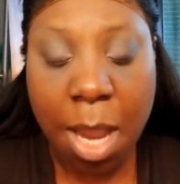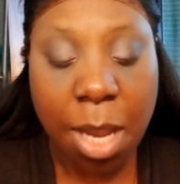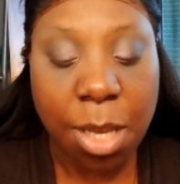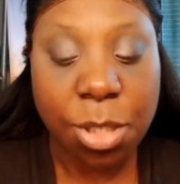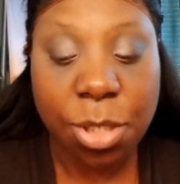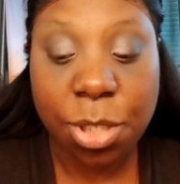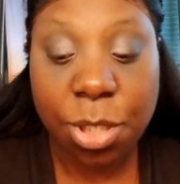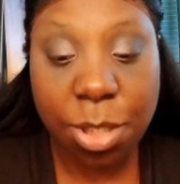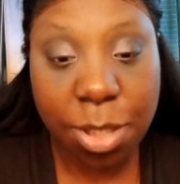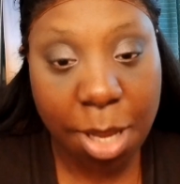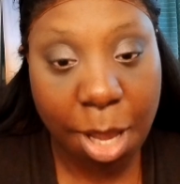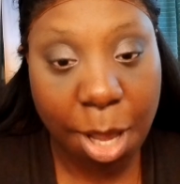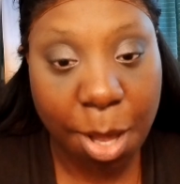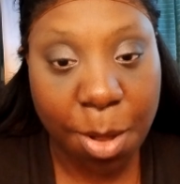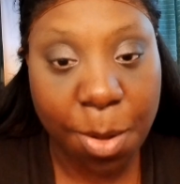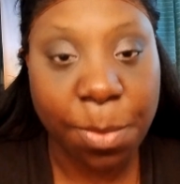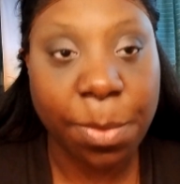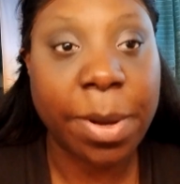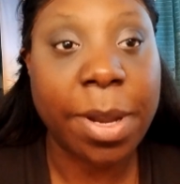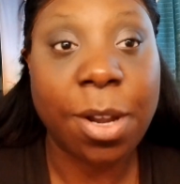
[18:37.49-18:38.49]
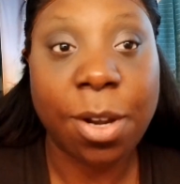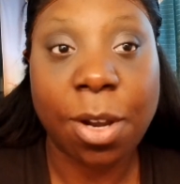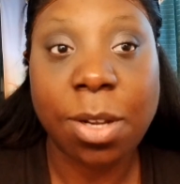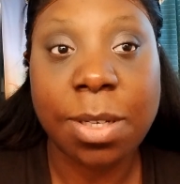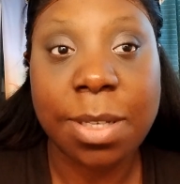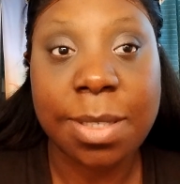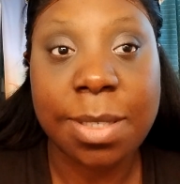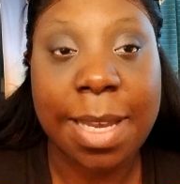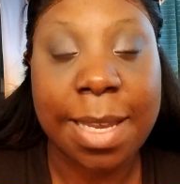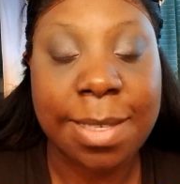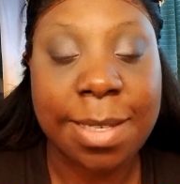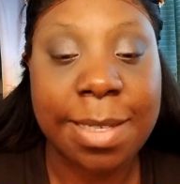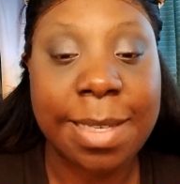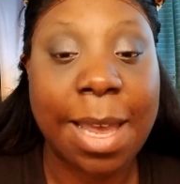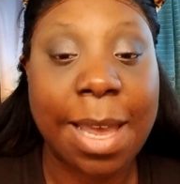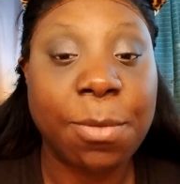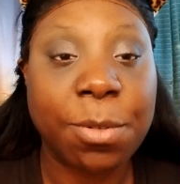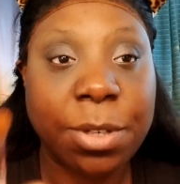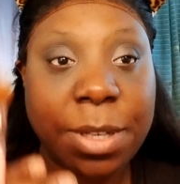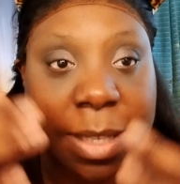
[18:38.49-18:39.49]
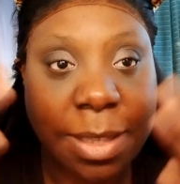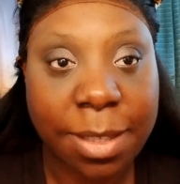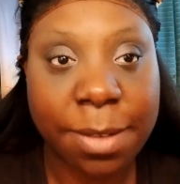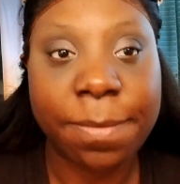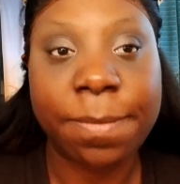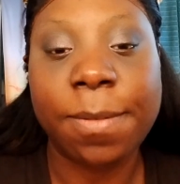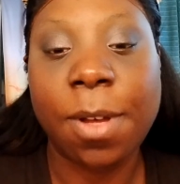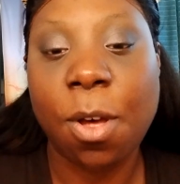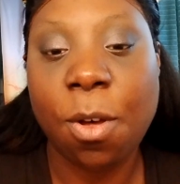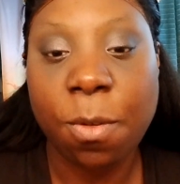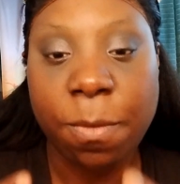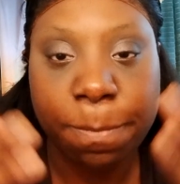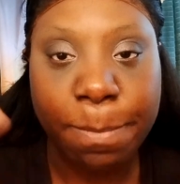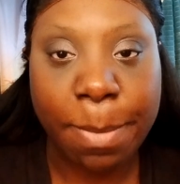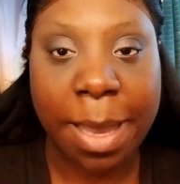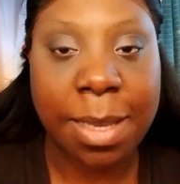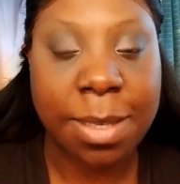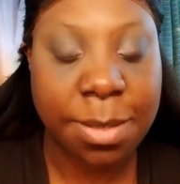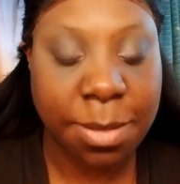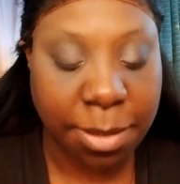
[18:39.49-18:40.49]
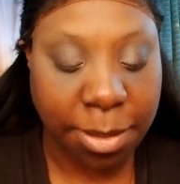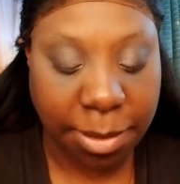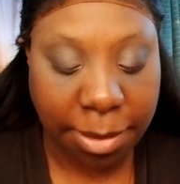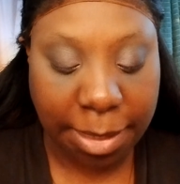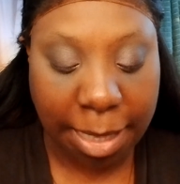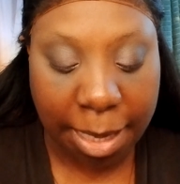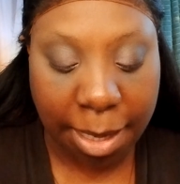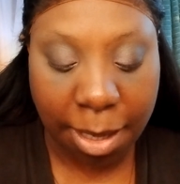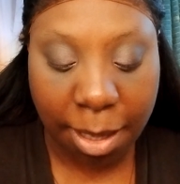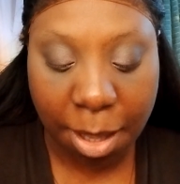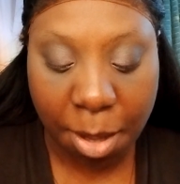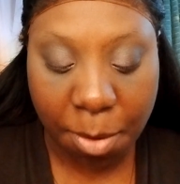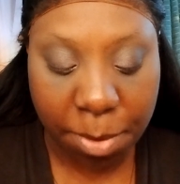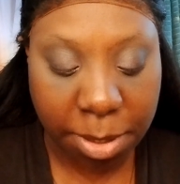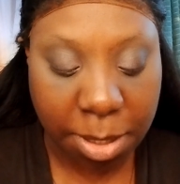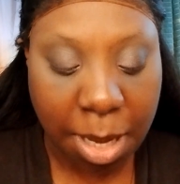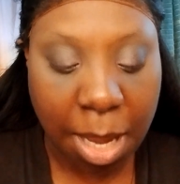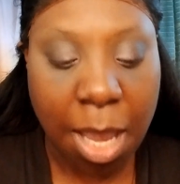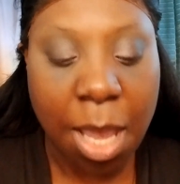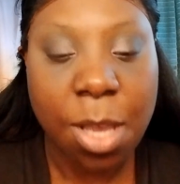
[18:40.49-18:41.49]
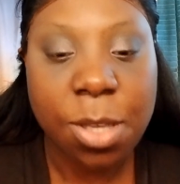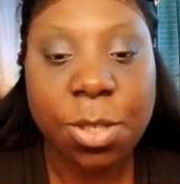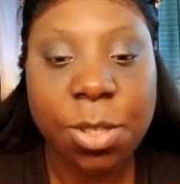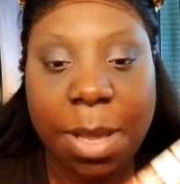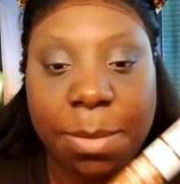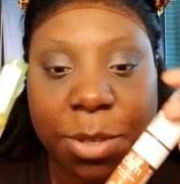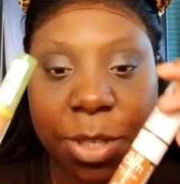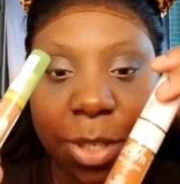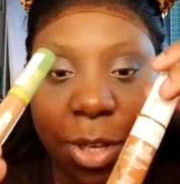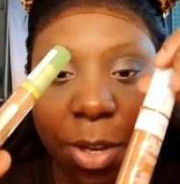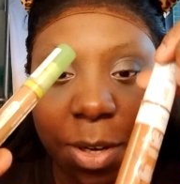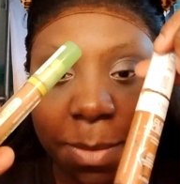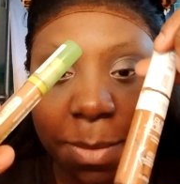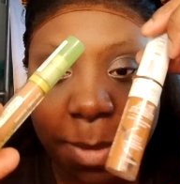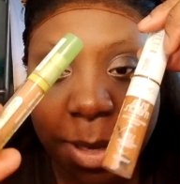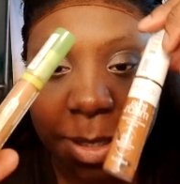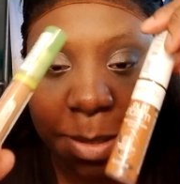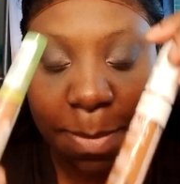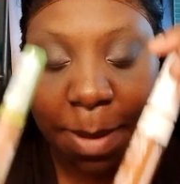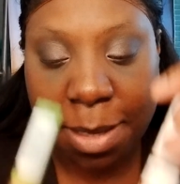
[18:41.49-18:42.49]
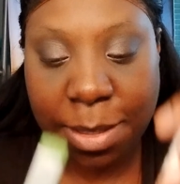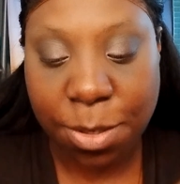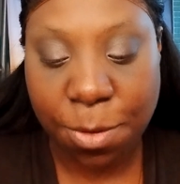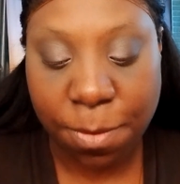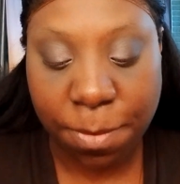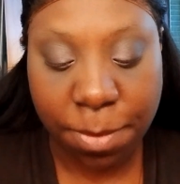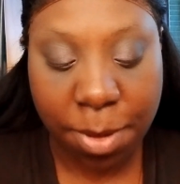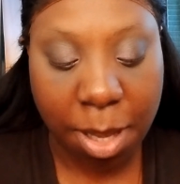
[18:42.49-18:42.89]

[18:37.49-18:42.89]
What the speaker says: So we are going to test this out. We'll get the whole base thing going. So I'm just going to mix my two